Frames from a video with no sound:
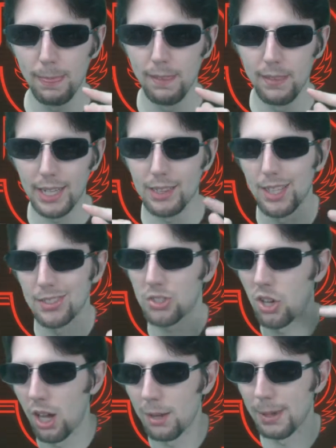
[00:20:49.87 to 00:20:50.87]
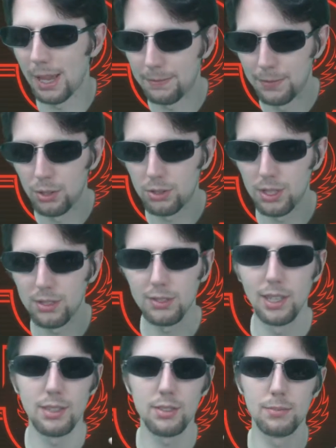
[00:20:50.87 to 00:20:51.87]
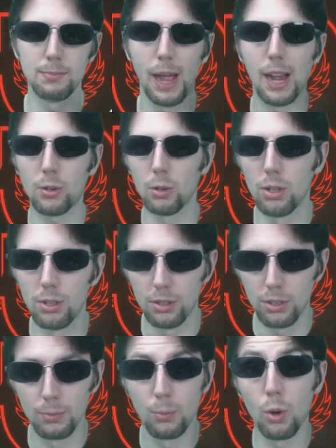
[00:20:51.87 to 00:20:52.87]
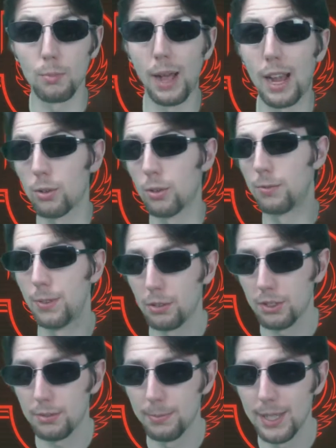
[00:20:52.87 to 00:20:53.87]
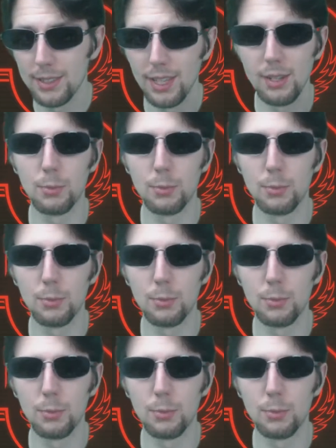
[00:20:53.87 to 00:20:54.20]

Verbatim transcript: like less combat focused, less macro or more macro focused mindset.